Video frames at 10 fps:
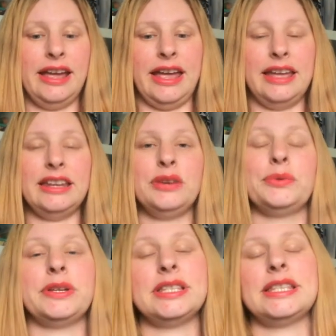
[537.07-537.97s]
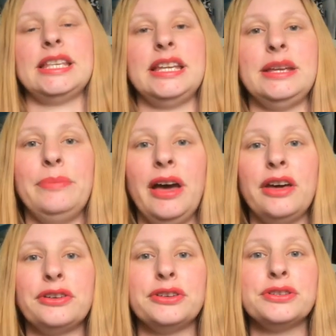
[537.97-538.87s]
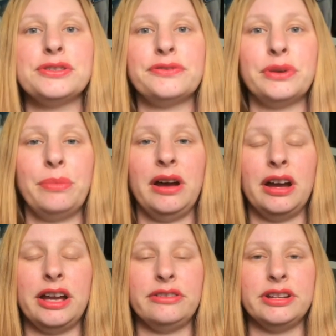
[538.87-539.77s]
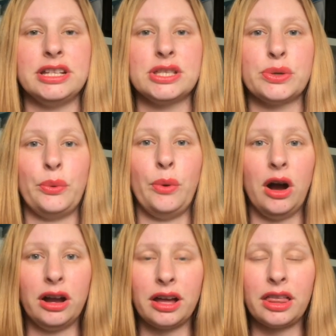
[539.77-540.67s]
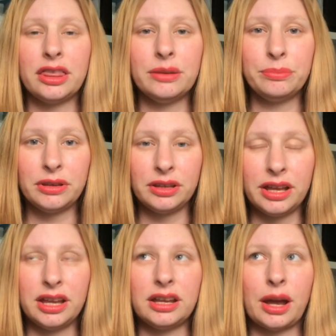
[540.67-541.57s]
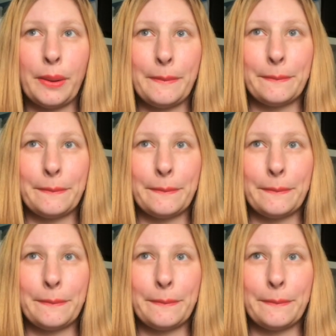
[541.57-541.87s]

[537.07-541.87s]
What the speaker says: and it was the Patterns for Pirates Walk the Plank